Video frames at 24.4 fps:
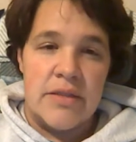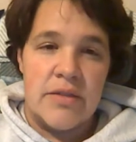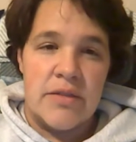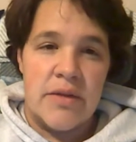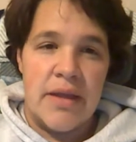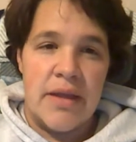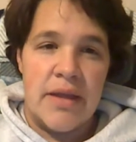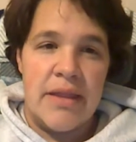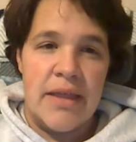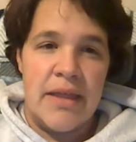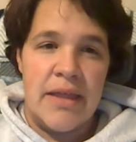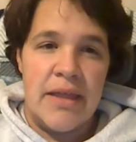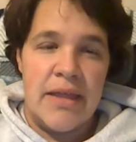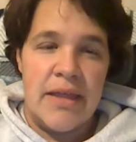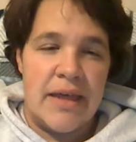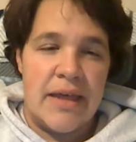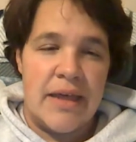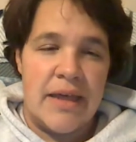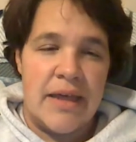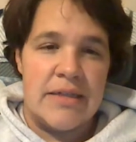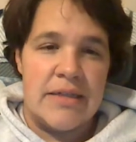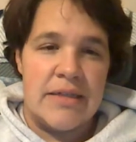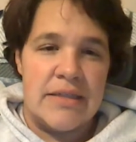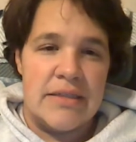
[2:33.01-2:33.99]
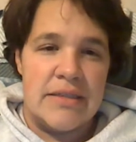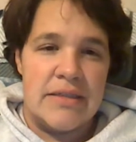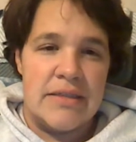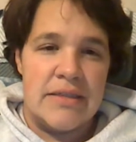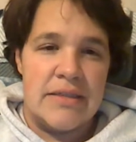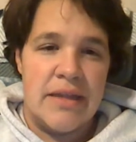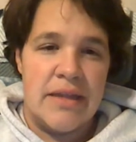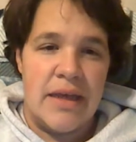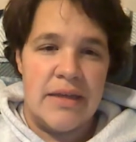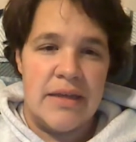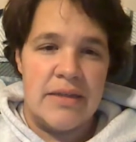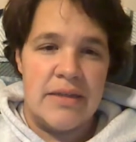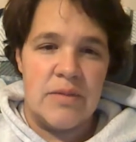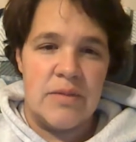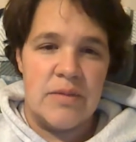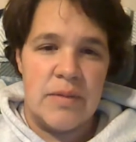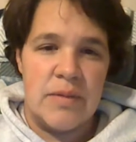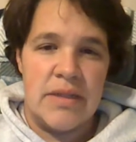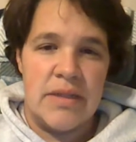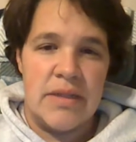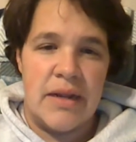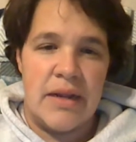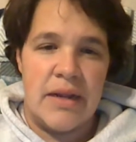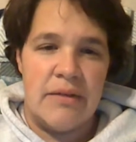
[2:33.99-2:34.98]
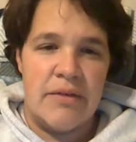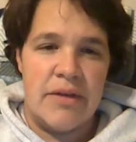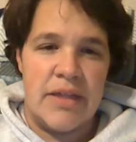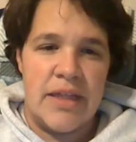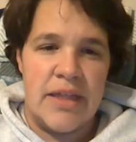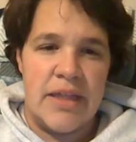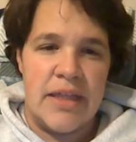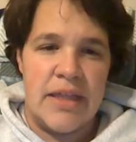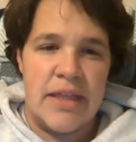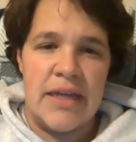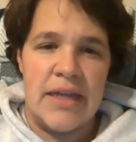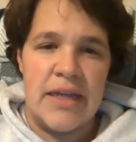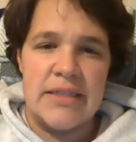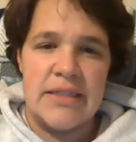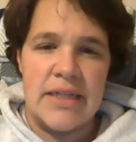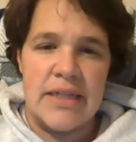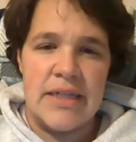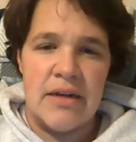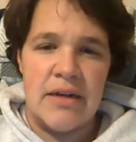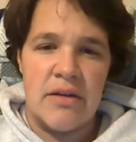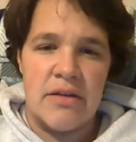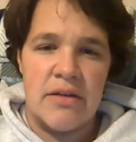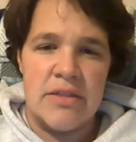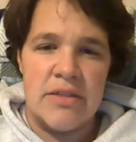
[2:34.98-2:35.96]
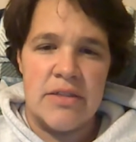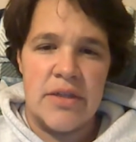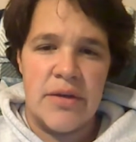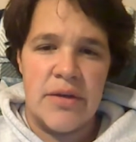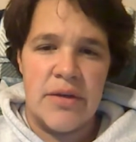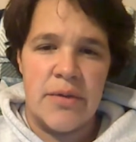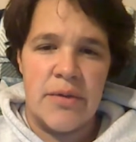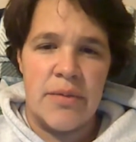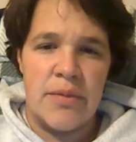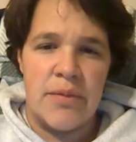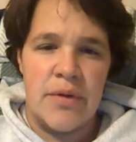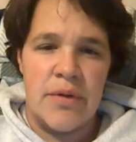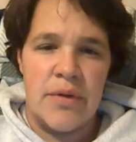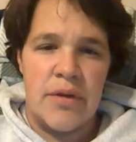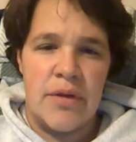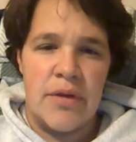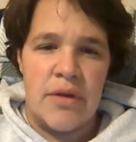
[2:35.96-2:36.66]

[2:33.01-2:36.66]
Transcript: So I think that that is one that I really liked. And also,